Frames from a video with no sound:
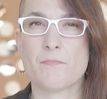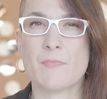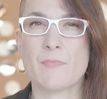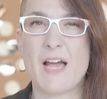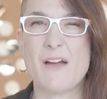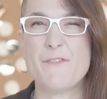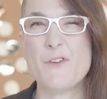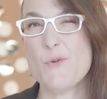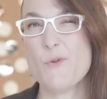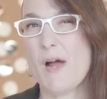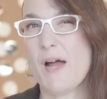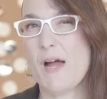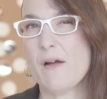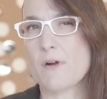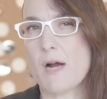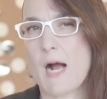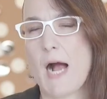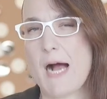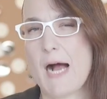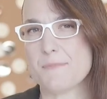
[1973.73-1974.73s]
Have you
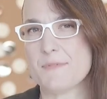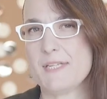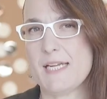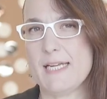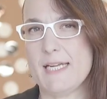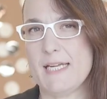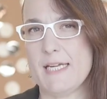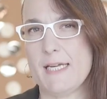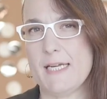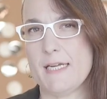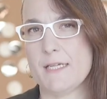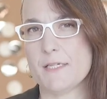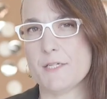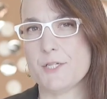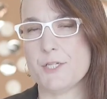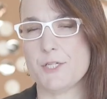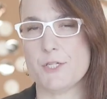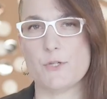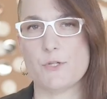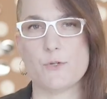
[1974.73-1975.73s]
ever opted
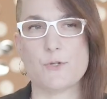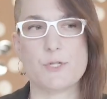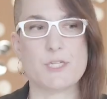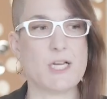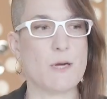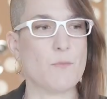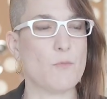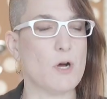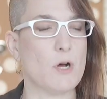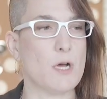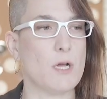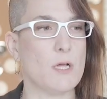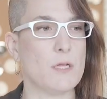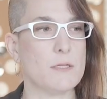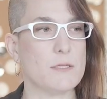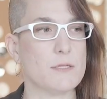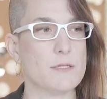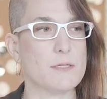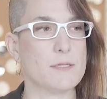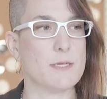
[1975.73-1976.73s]
into
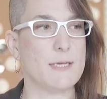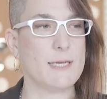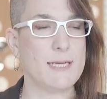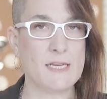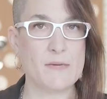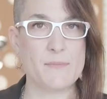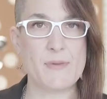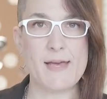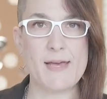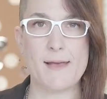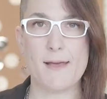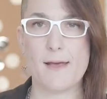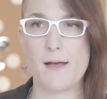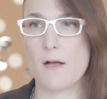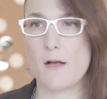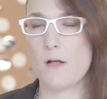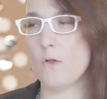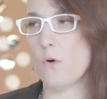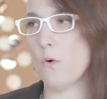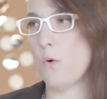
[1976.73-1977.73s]
someone's
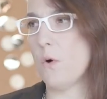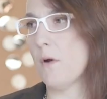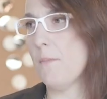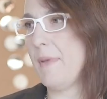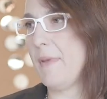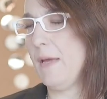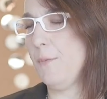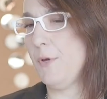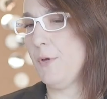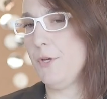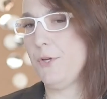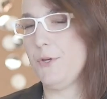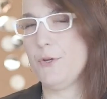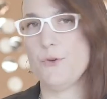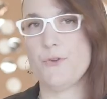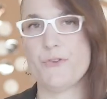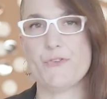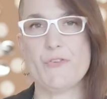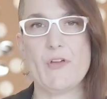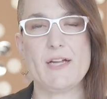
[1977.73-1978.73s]
email or maybe
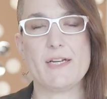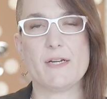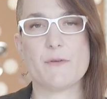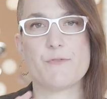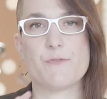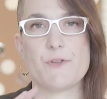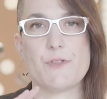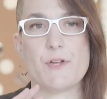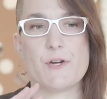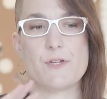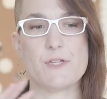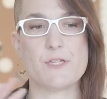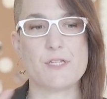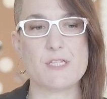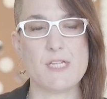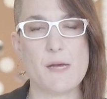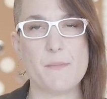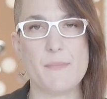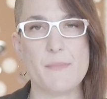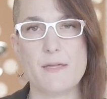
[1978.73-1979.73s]
you signed up for their
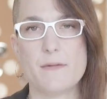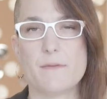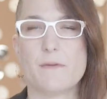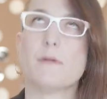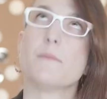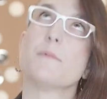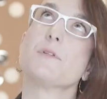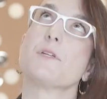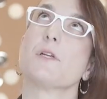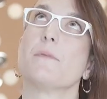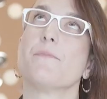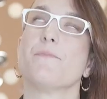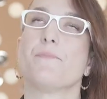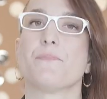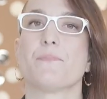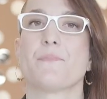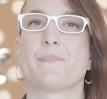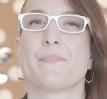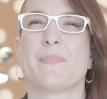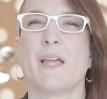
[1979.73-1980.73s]
summit? No.
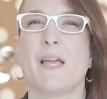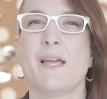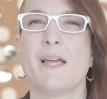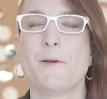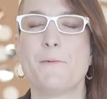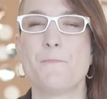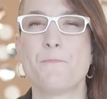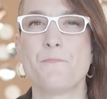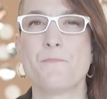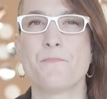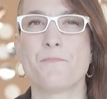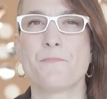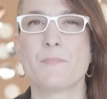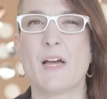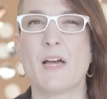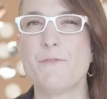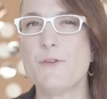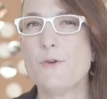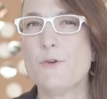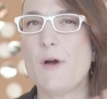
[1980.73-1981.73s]

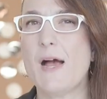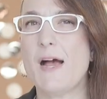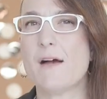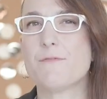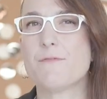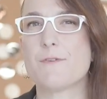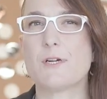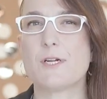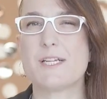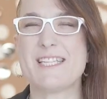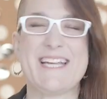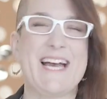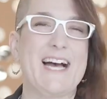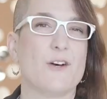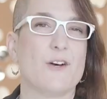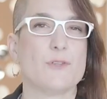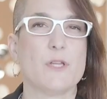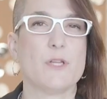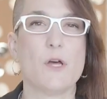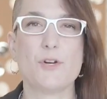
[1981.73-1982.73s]
Have you ever
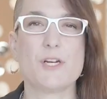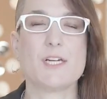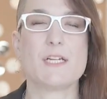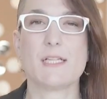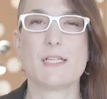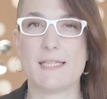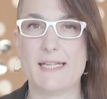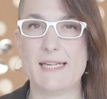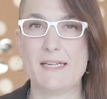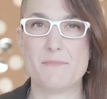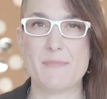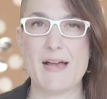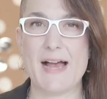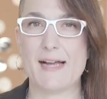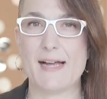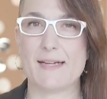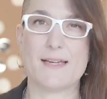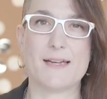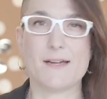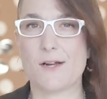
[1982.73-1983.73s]
downloaded a lead
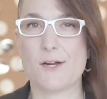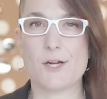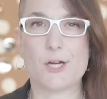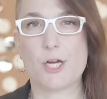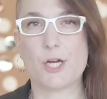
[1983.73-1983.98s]
magnet on a